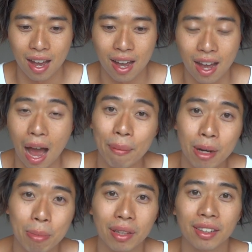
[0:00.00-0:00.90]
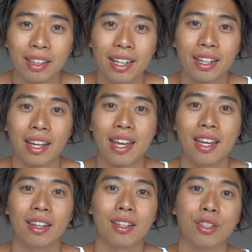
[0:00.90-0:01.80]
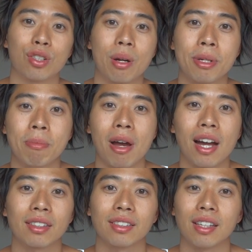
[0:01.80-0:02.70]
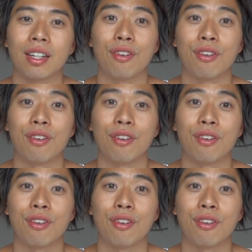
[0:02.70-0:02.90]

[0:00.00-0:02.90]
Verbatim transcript: I'm gonna put the link in the description box.